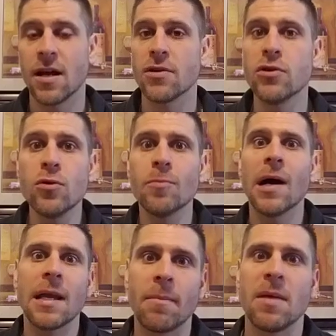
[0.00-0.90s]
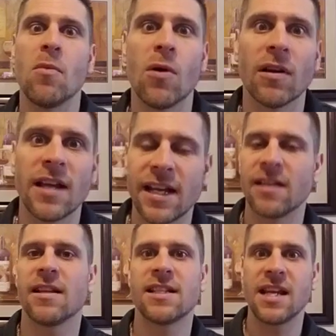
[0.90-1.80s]
Now, you might be more
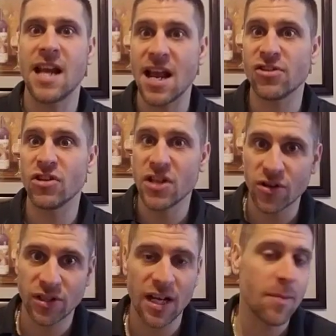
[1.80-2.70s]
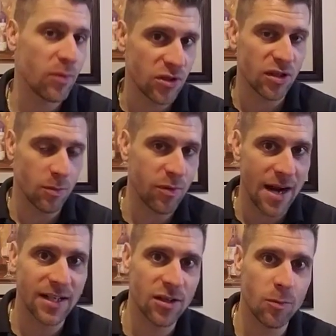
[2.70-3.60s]
like, let's say, an engineer type, which is the
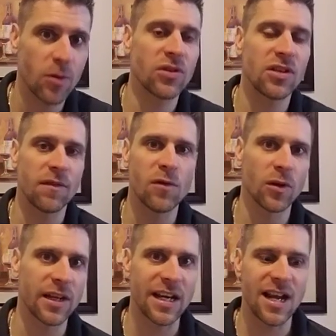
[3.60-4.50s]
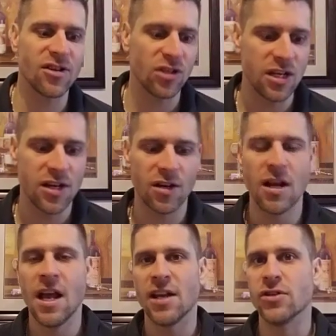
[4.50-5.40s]
practical person. If you're like an engineer
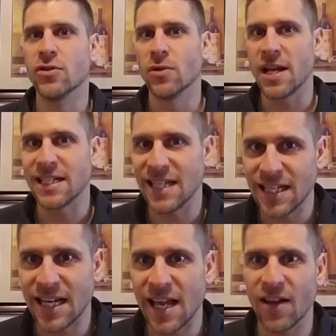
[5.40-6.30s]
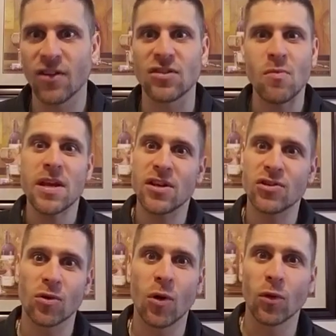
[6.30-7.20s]
and you like details and making
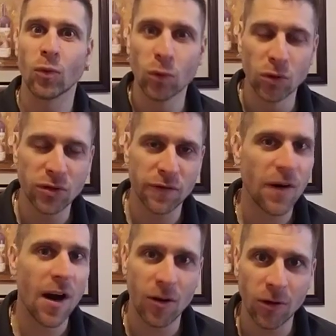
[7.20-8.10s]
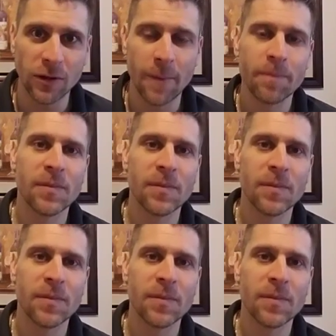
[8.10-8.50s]
sure all the rules are followed,